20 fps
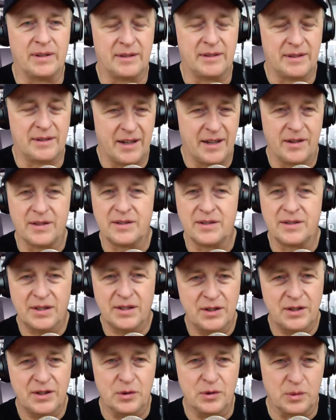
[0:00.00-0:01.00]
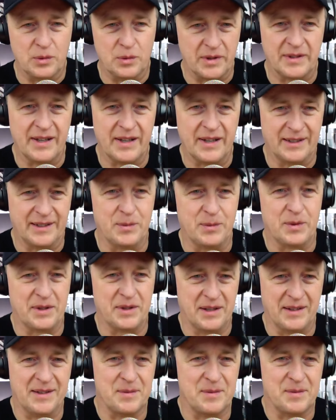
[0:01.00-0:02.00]
guarantee you were taken with an
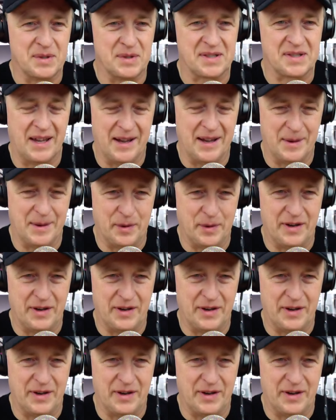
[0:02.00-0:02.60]
Olympus camera.